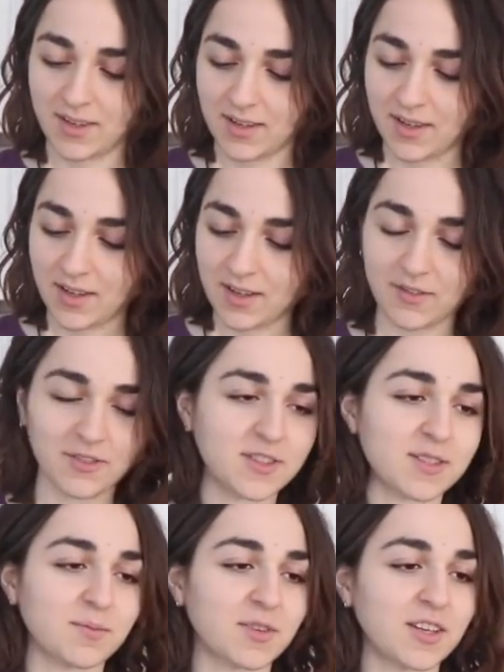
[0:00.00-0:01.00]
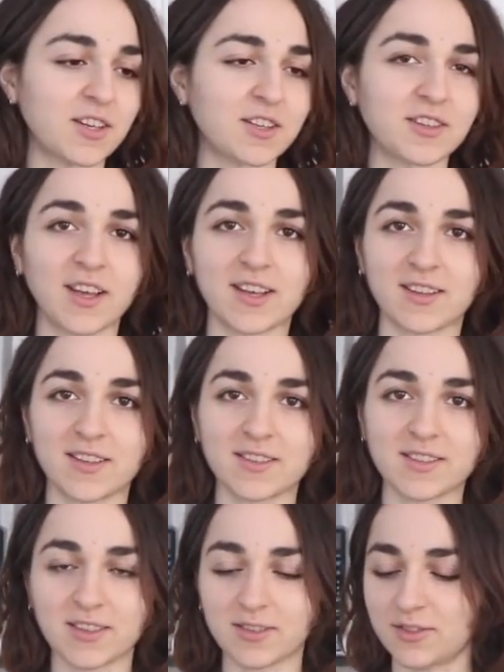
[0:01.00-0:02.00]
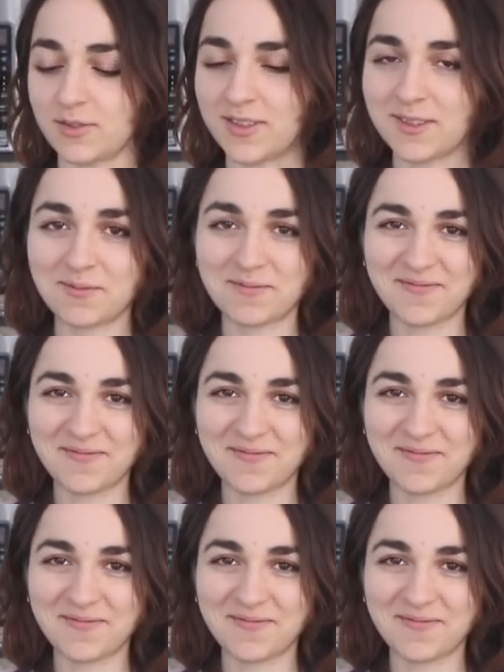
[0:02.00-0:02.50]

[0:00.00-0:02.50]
And if it's something good like this, I'll do it.